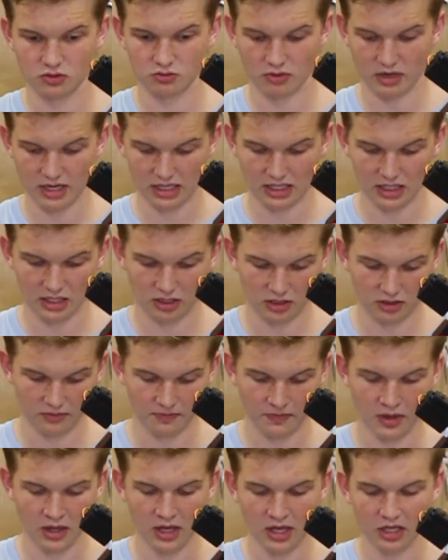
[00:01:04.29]
right
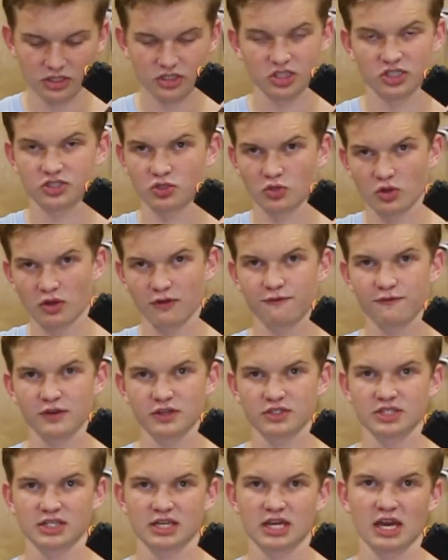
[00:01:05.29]
here, just so they
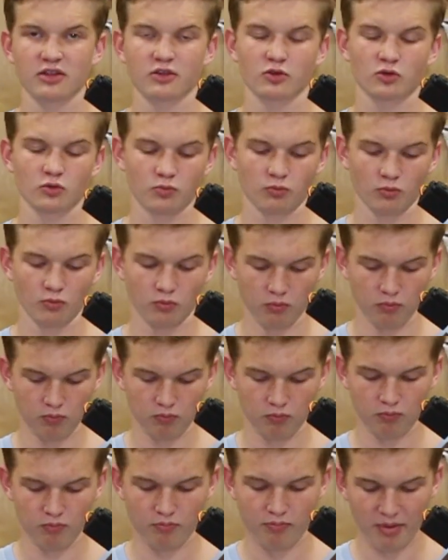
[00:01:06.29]
fit together
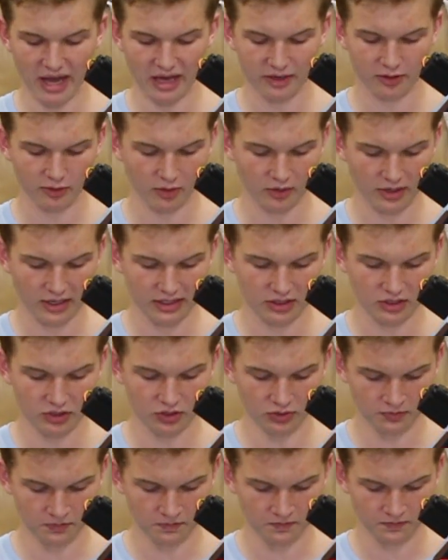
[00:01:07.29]
better
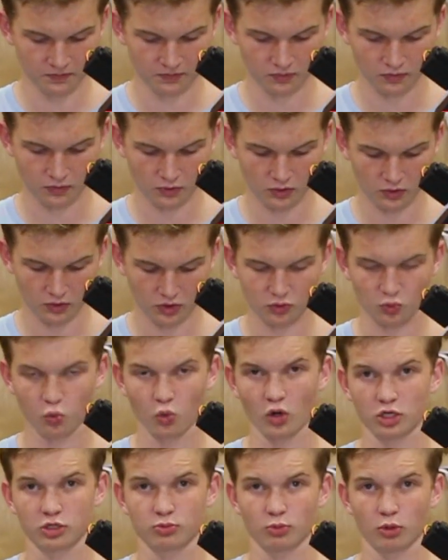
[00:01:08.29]
and just
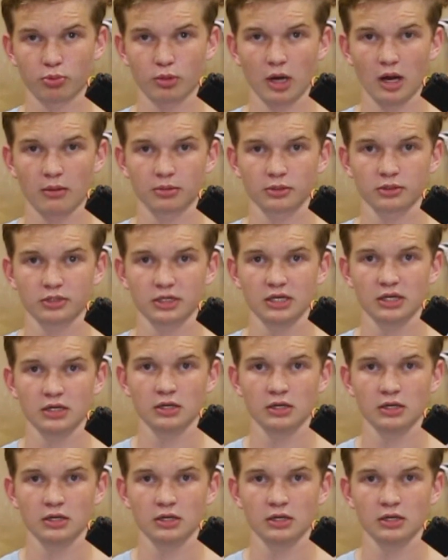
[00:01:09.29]
work more properly.